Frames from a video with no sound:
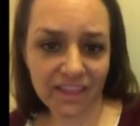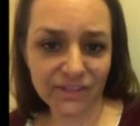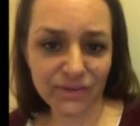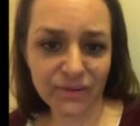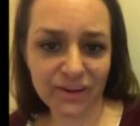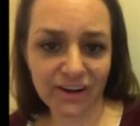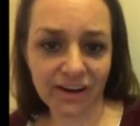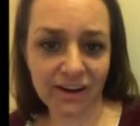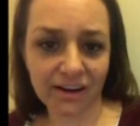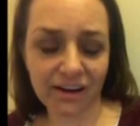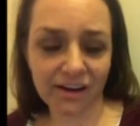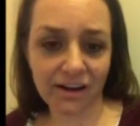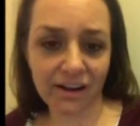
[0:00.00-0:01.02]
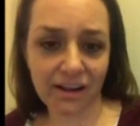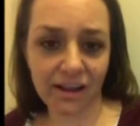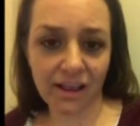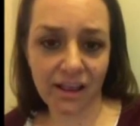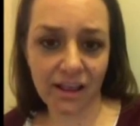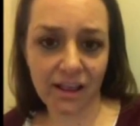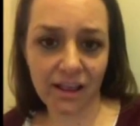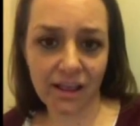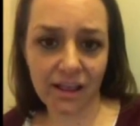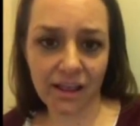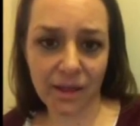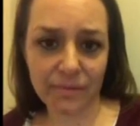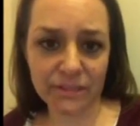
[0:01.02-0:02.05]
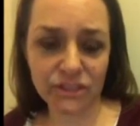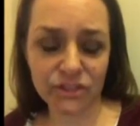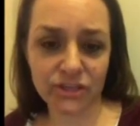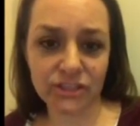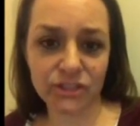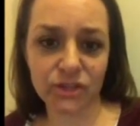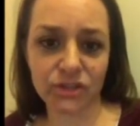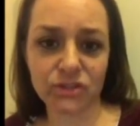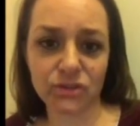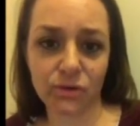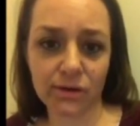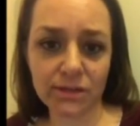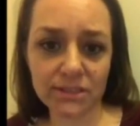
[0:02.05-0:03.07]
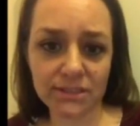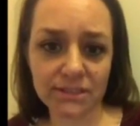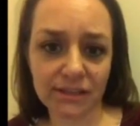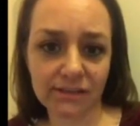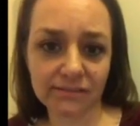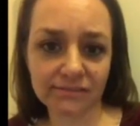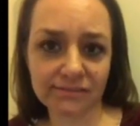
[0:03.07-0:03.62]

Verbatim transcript: thanks for coming straight to the source